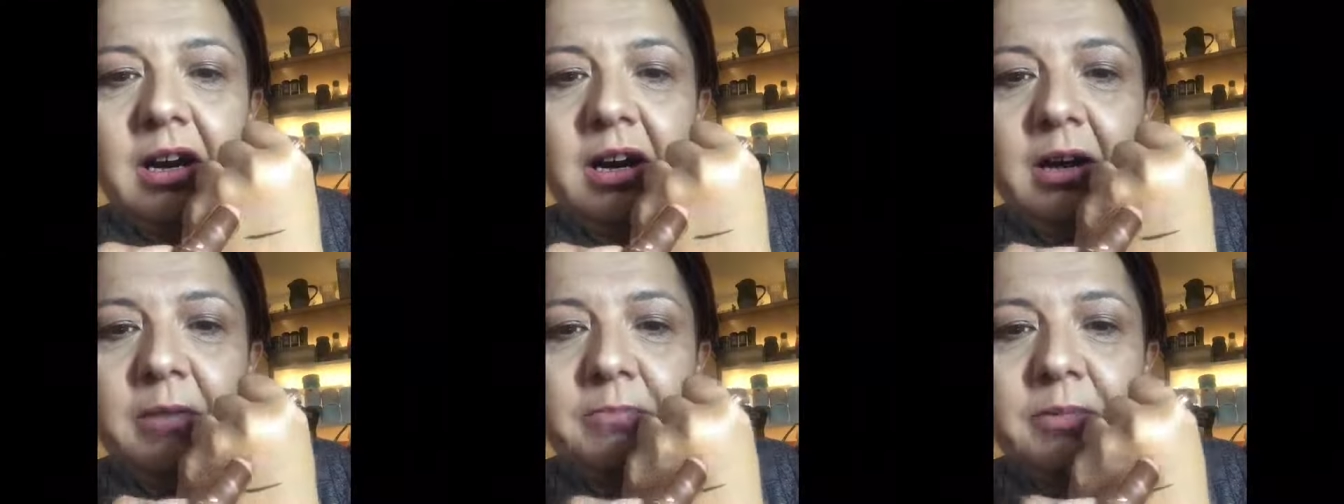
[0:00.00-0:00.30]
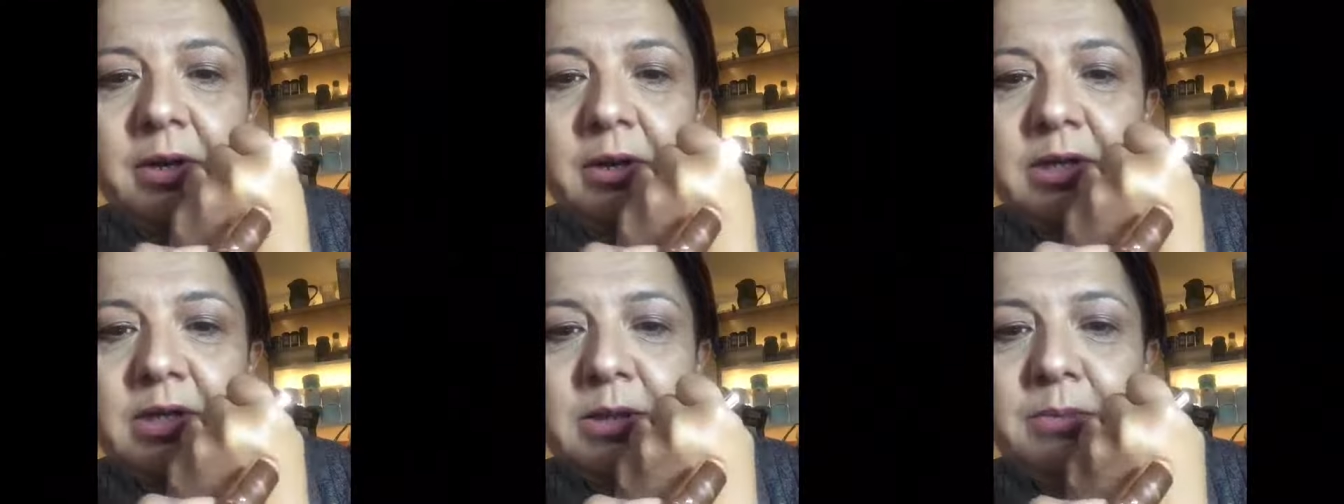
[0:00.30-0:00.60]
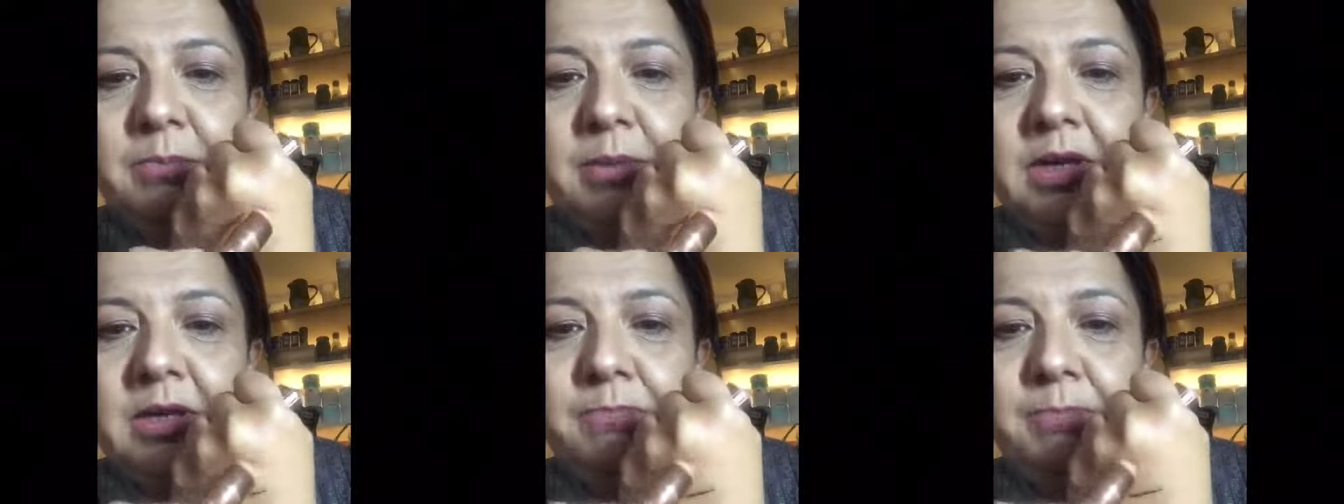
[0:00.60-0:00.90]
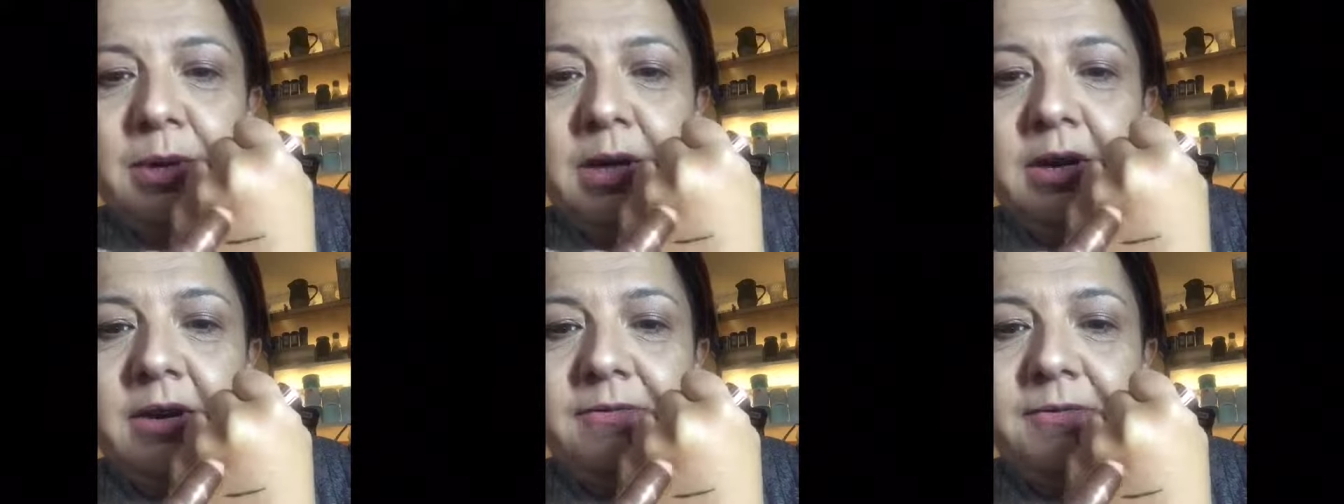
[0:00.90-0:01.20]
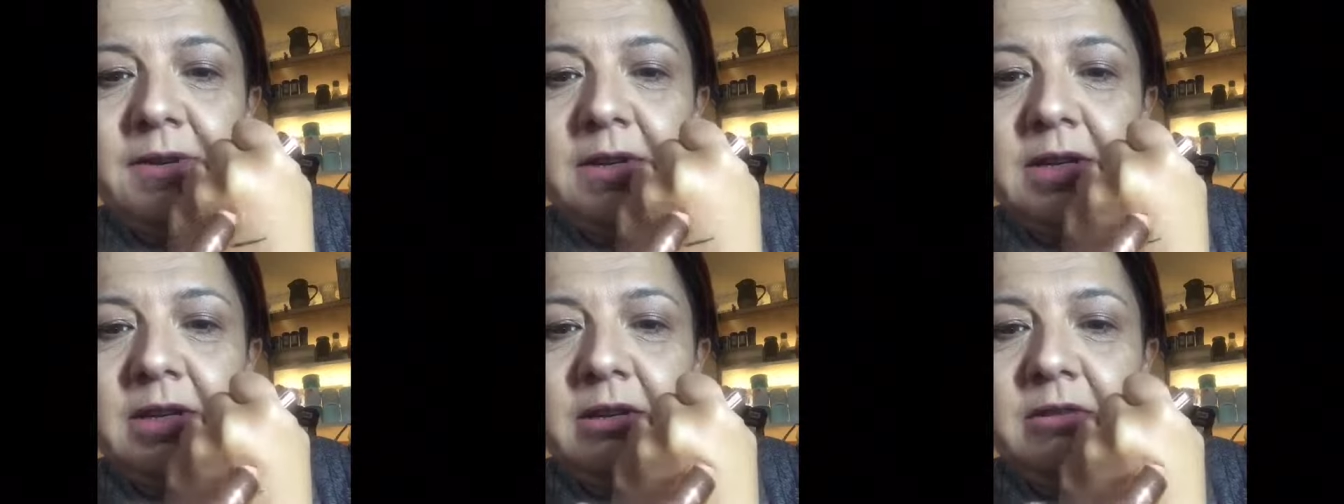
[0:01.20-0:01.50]
I'm going to be
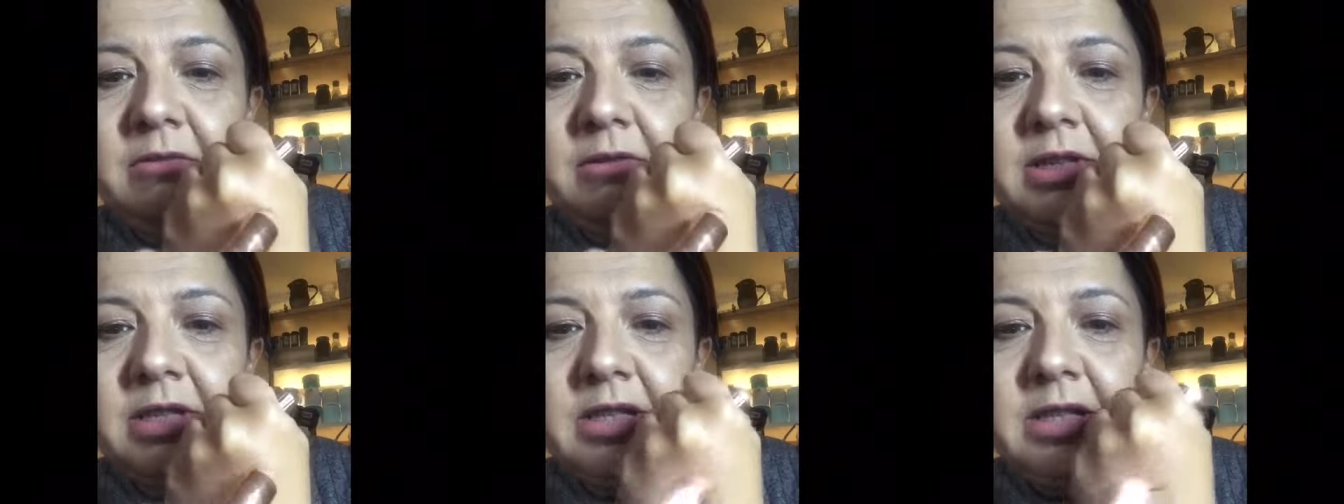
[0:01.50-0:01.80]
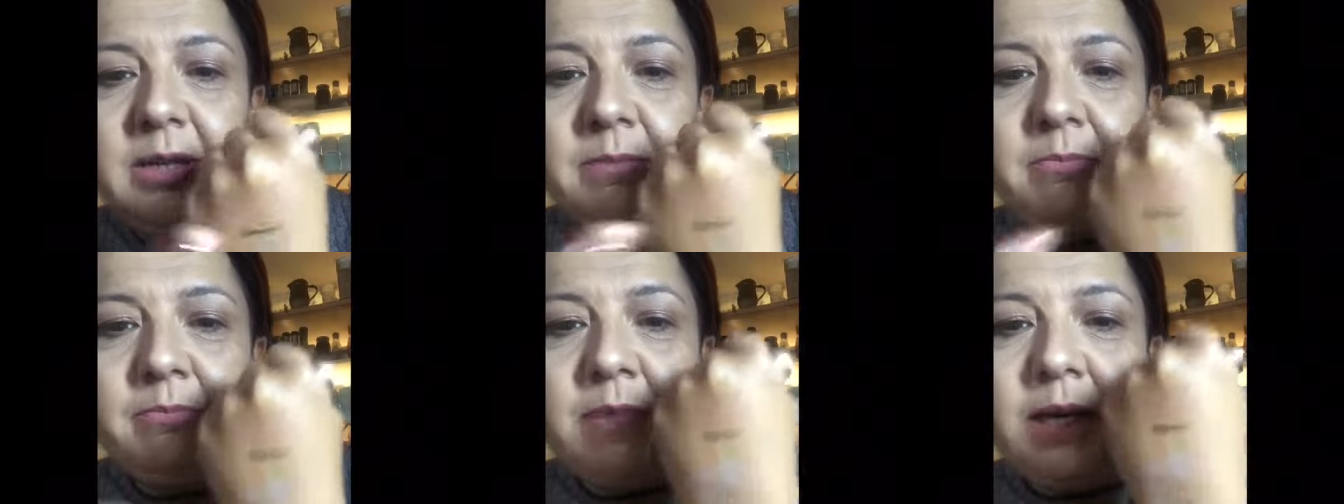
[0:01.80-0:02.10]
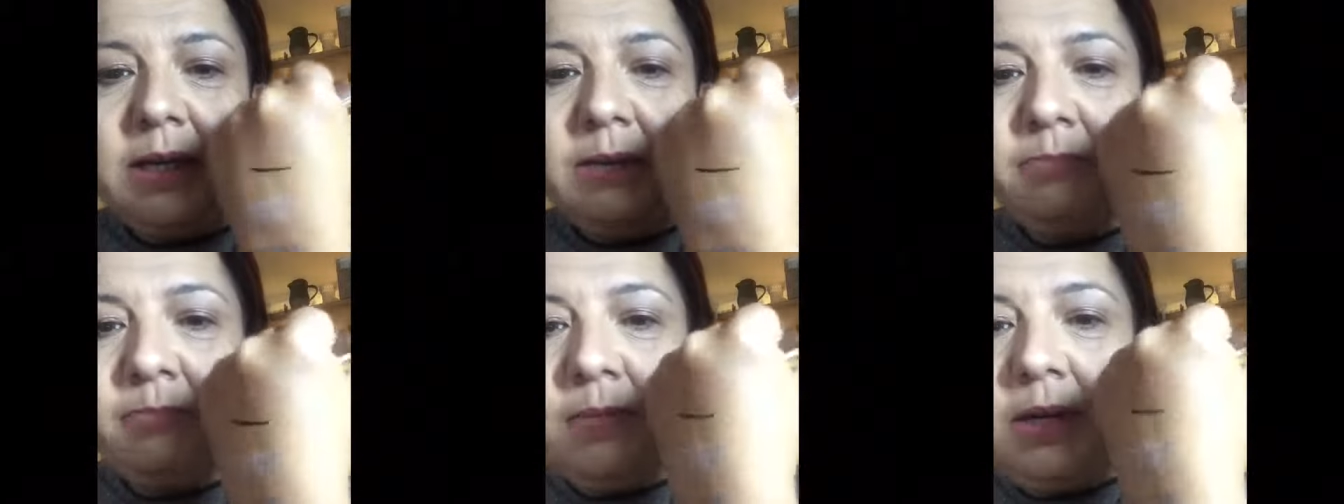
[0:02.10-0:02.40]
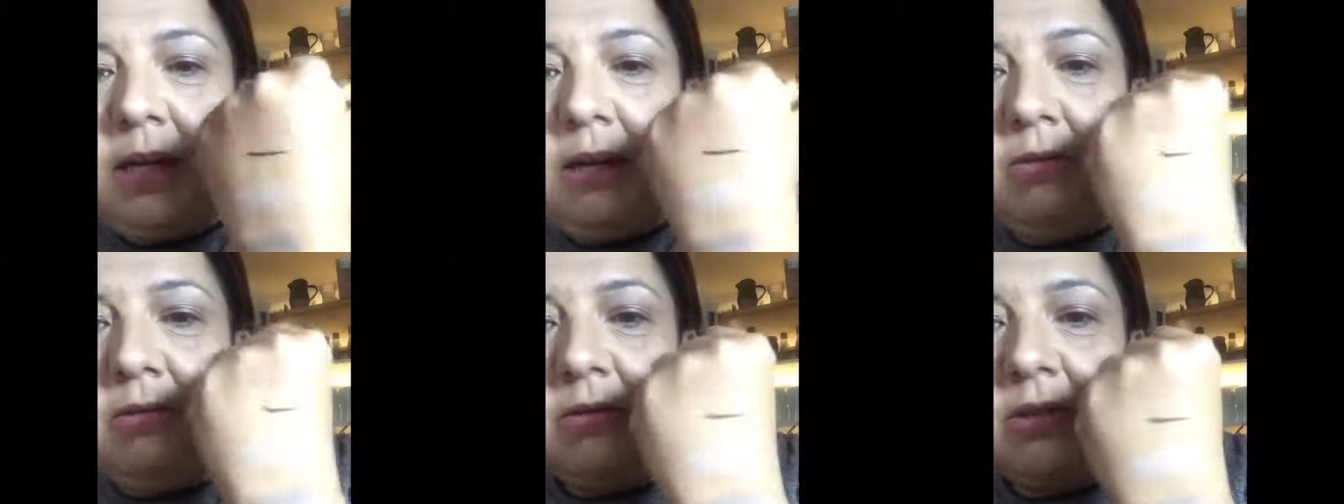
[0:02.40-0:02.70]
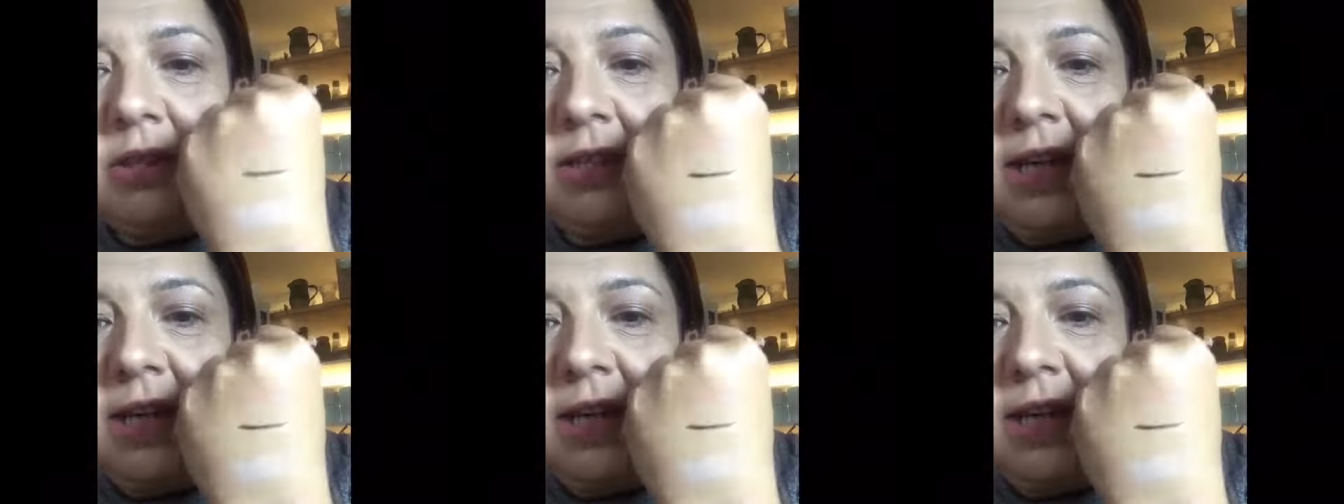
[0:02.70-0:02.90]
perfectly honest, it made me look